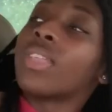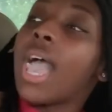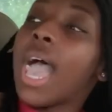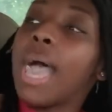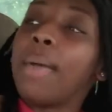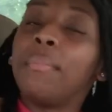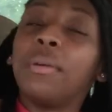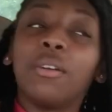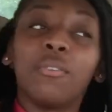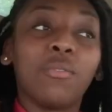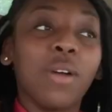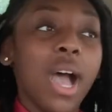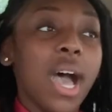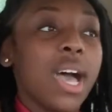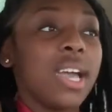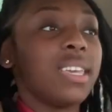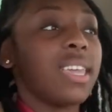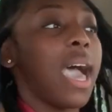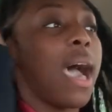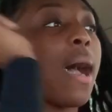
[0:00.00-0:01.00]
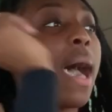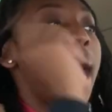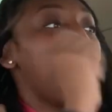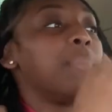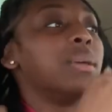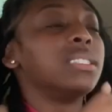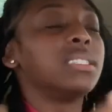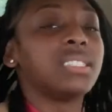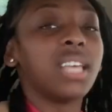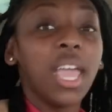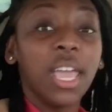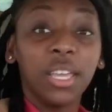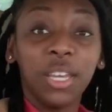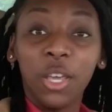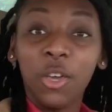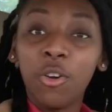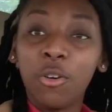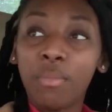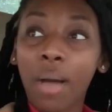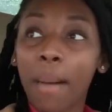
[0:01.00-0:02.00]
I've been rhyming, y'all. I've been singing.
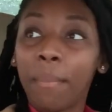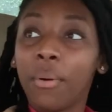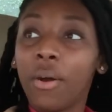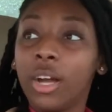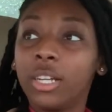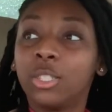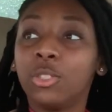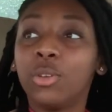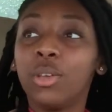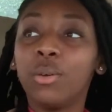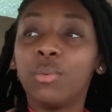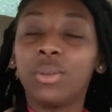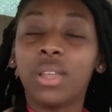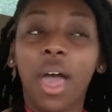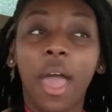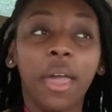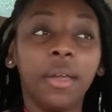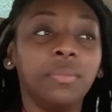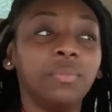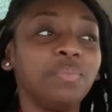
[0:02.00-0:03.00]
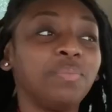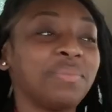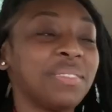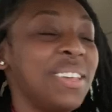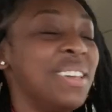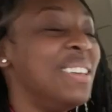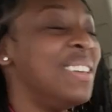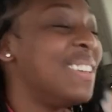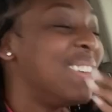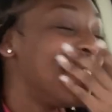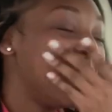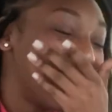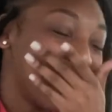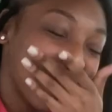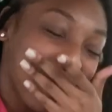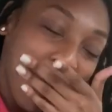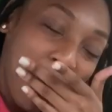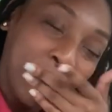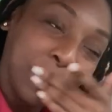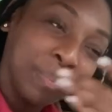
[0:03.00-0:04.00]
It was my part, too. It was like...
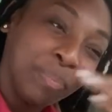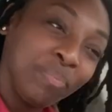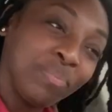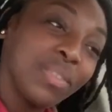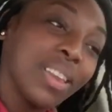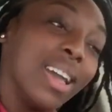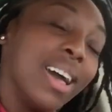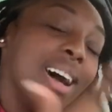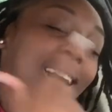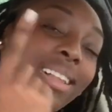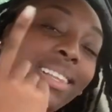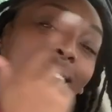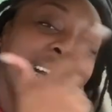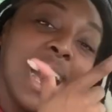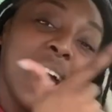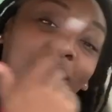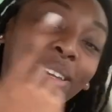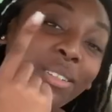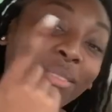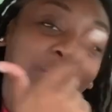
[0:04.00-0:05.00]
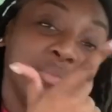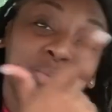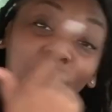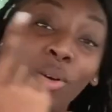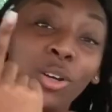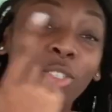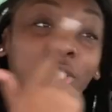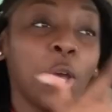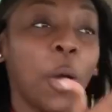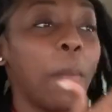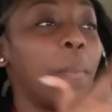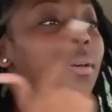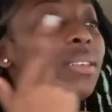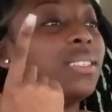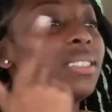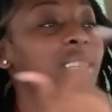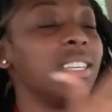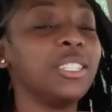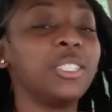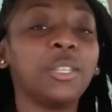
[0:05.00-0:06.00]
A lot of want your
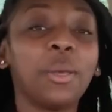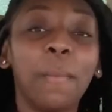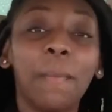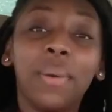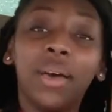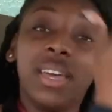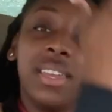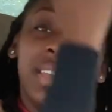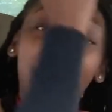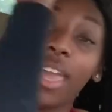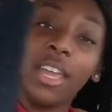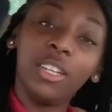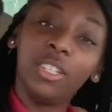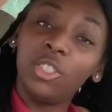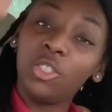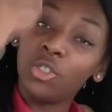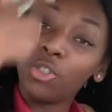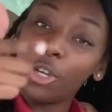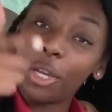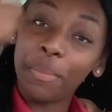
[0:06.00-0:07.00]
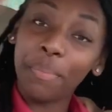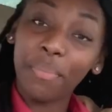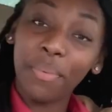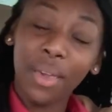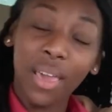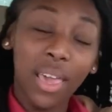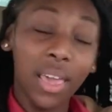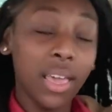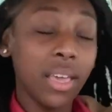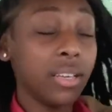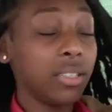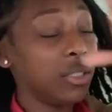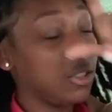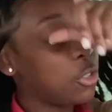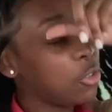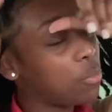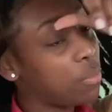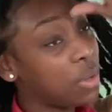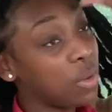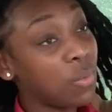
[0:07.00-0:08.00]
position, but they tripping.
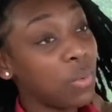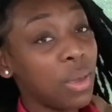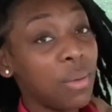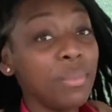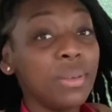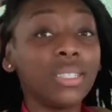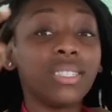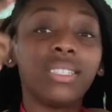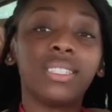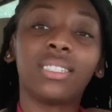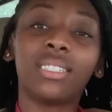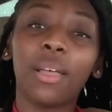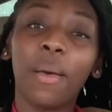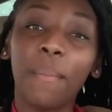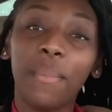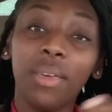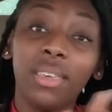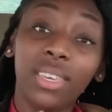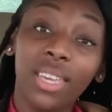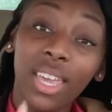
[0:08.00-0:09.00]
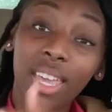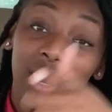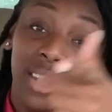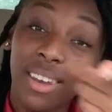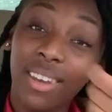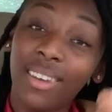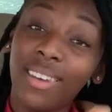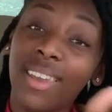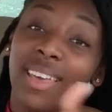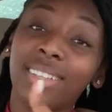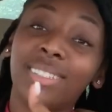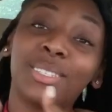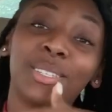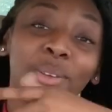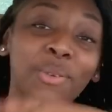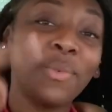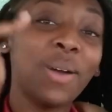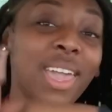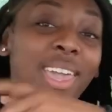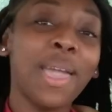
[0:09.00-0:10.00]
You've been with me since the beginning. That's
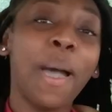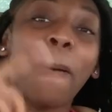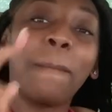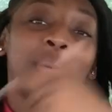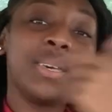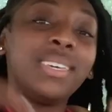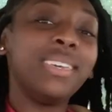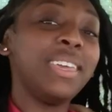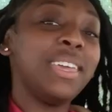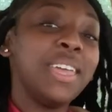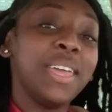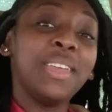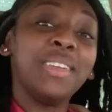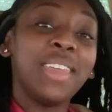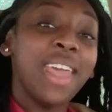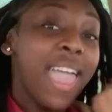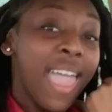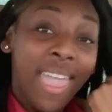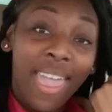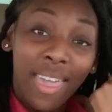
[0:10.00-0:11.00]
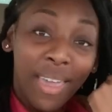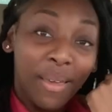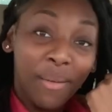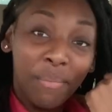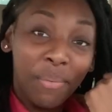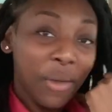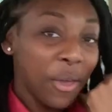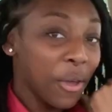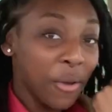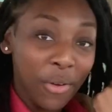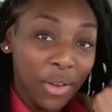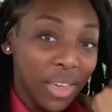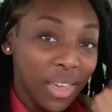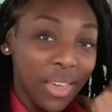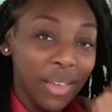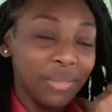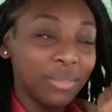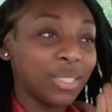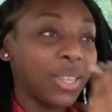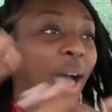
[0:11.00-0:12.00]
the way I'ma end it.
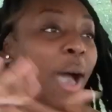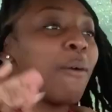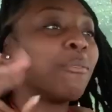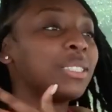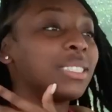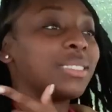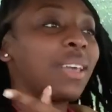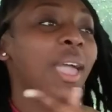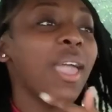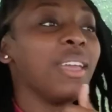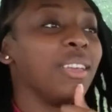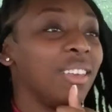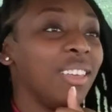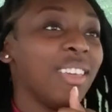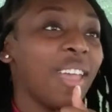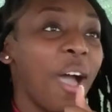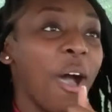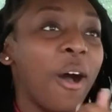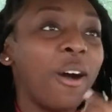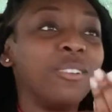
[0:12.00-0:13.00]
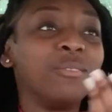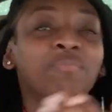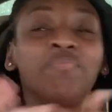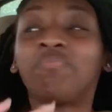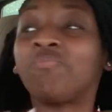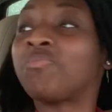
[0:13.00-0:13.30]
Period. So I was singing it, y'all.